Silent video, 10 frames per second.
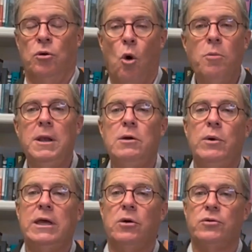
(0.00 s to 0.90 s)
Normally,
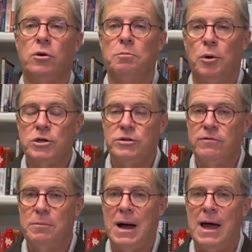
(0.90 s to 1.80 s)
we go through books of
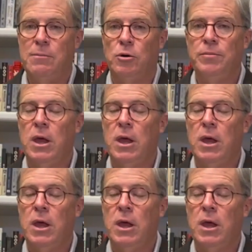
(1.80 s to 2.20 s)
the Bible.